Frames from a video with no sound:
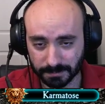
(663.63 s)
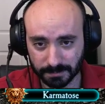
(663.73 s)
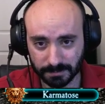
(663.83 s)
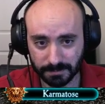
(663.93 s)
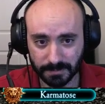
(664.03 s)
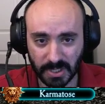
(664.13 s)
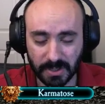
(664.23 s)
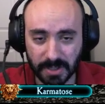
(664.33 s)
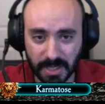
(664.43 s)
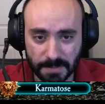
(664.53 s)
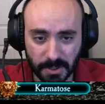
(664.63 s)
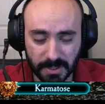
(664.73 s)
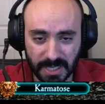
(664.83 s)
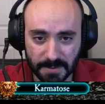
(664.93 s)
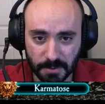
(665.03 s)
you can keep the good
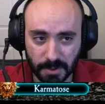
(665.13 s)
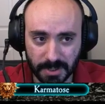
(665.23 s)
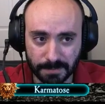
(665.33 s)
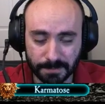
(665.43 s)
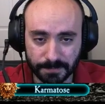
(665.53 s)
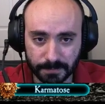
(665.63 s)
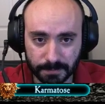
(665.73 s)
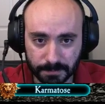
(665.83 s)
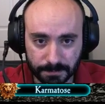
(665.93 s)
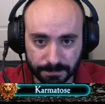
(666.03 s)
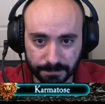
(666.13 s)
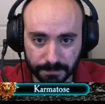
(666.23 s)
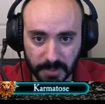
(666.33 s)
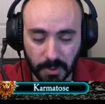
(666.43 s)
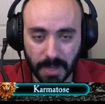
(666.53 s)
times rolling.
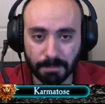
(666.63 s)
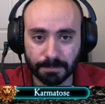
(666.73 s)
Okay.